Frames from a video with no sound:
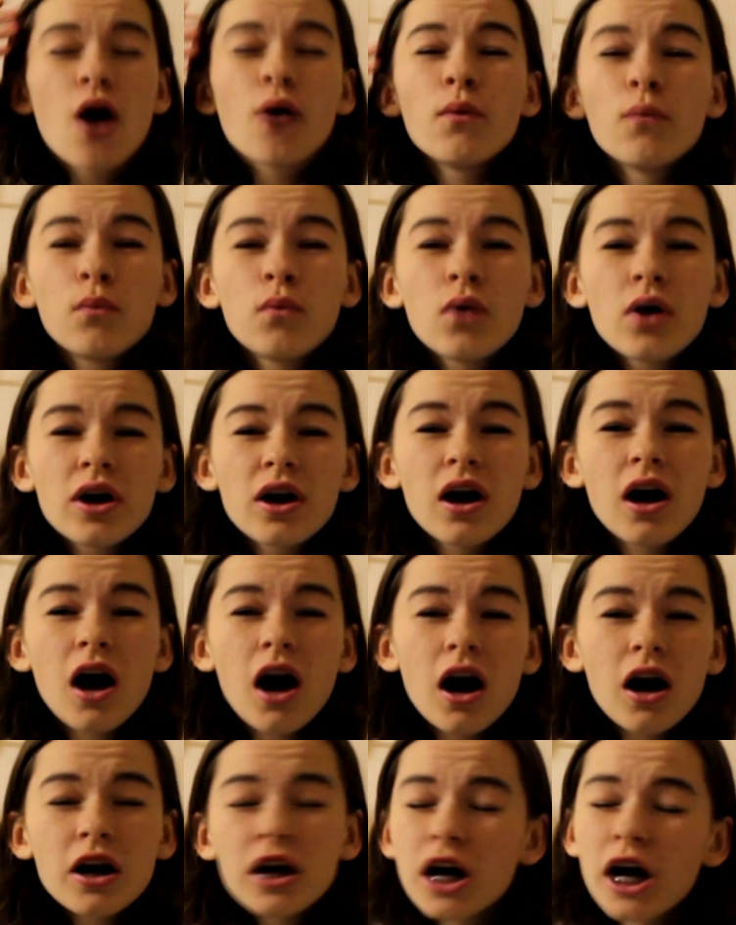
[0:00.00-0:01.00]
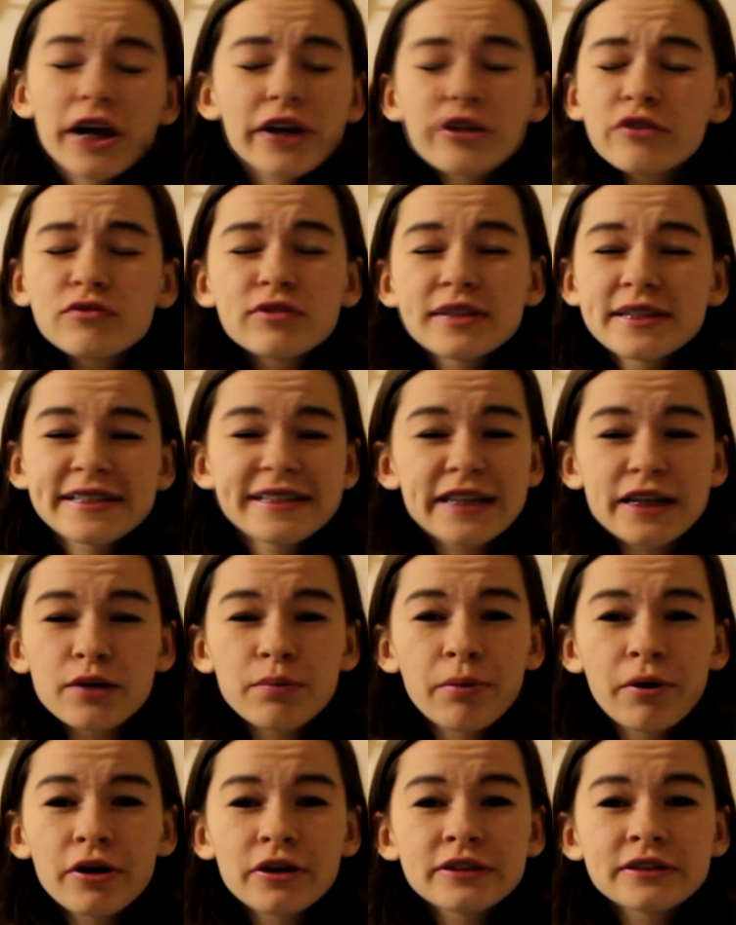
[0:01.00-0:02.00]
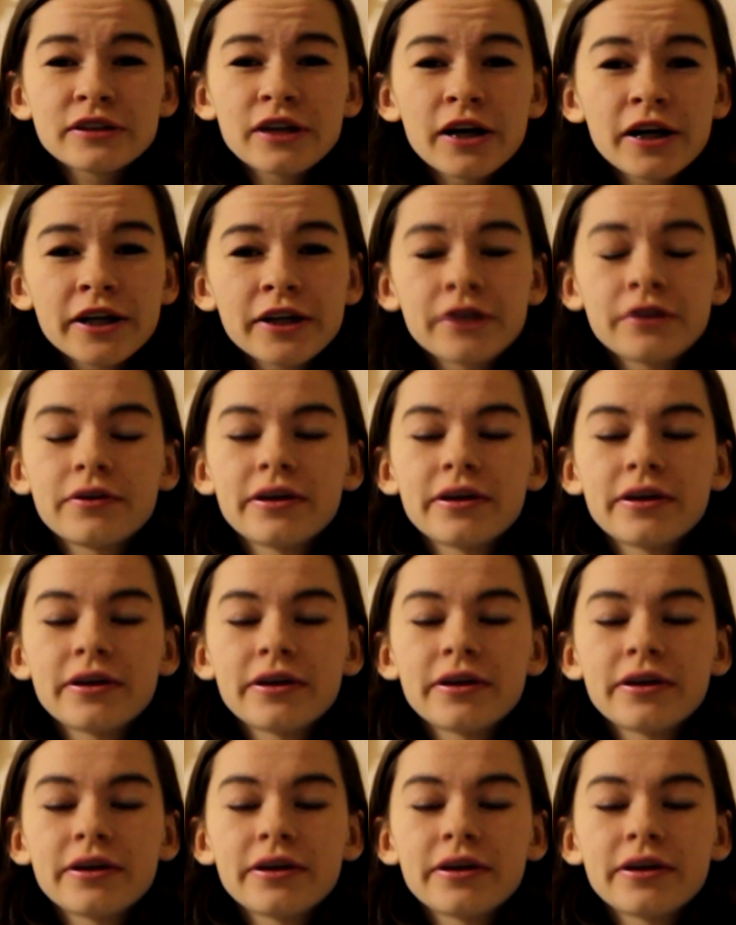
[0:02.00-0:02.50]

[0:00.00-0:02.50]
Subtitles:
What kind of sick person are you?